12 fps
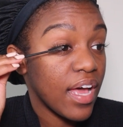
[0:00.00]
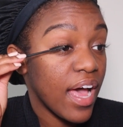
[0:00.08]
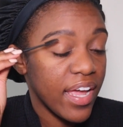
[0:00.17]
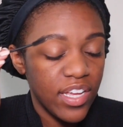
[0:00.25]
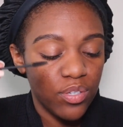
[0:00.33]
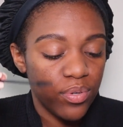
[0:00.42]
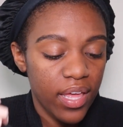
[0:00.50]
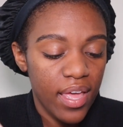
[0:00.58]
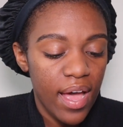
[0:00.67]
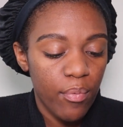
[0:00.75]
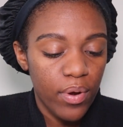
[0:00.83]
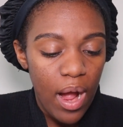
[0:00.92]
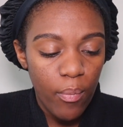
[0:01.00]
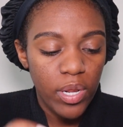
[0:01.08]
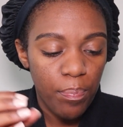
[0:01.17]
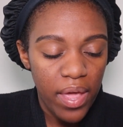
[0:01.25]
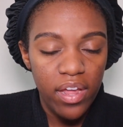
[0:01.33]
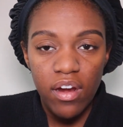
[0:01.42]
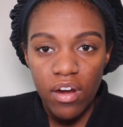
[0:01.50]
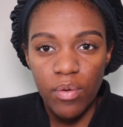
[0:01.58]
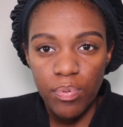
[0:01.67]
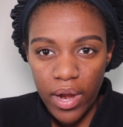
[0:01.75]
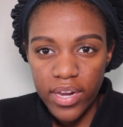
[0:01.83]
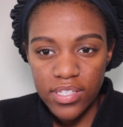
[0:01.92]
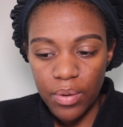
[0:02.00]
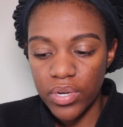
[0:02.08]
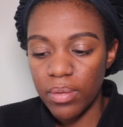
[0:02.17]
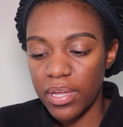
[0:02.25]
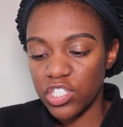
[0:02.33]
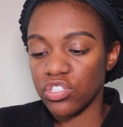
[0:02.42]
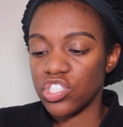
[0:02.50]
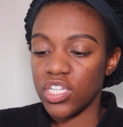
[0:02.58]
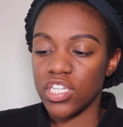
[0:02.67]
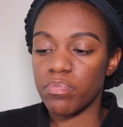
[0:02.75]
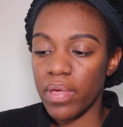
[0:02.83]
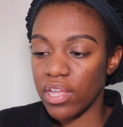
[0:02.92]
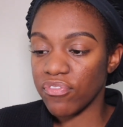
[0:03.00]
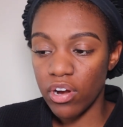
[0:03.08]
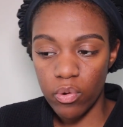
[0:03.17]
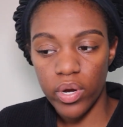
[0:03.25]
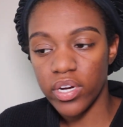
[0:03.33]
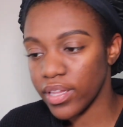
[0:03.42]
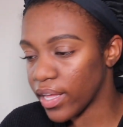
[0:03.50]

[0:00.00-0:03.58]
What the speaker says: I hate doing that. I want to pay her price. I want to make sure she gets paid for her work.